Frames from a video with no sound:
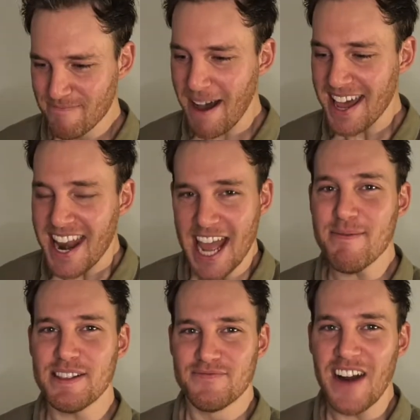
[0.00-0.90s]
My name
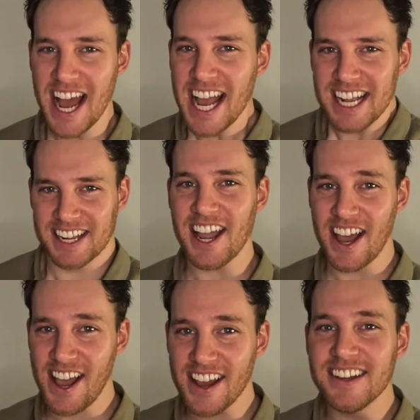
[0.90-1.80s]
is Frank
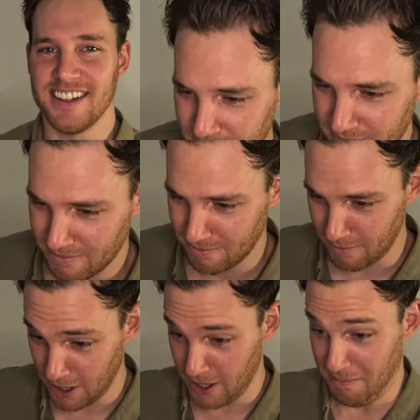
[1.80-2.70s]
Kerr.
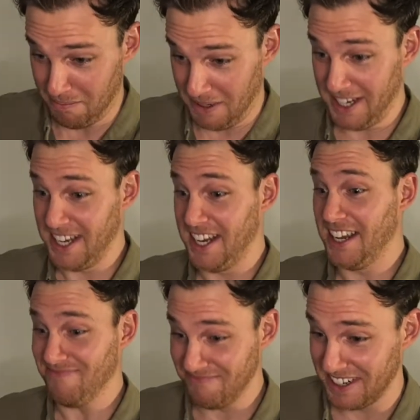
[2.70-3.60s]
Bleeding,
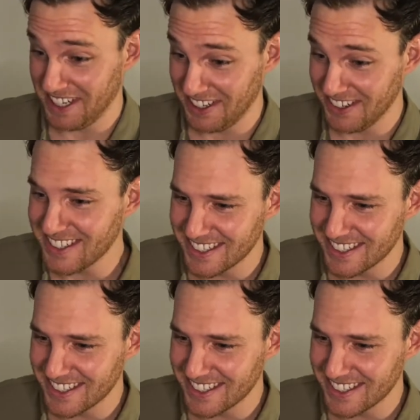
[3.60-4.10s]
bleeding, blue.